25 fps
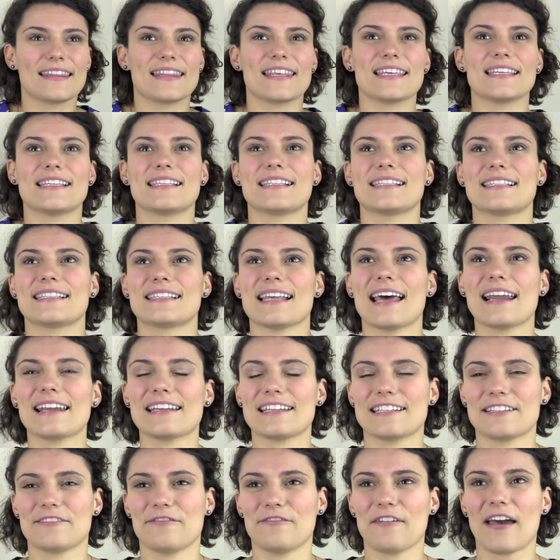this
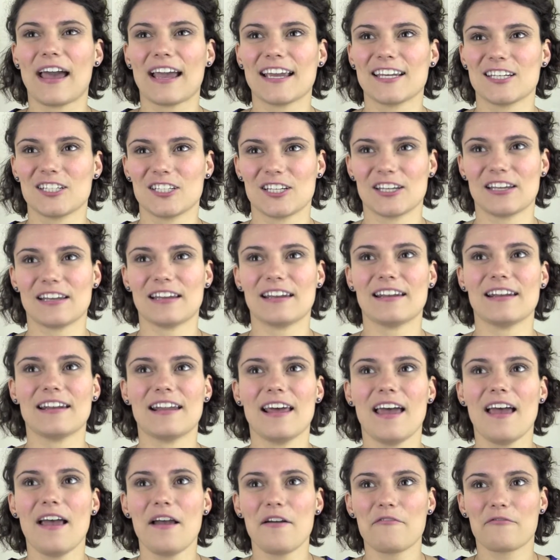satisfaction
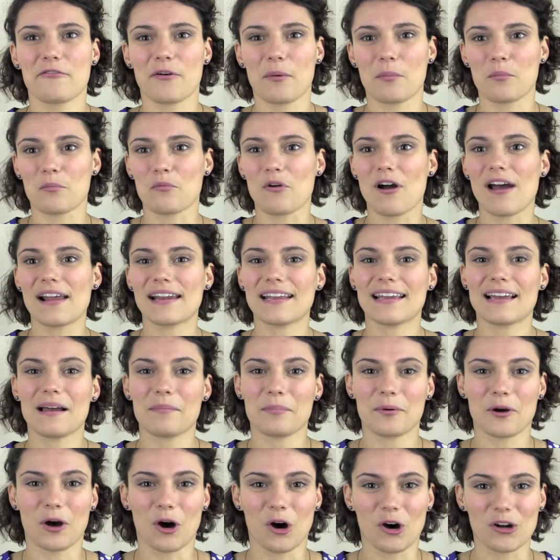from writing
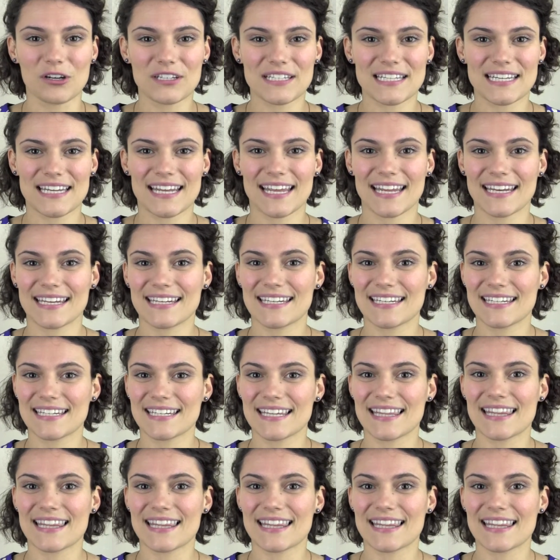up content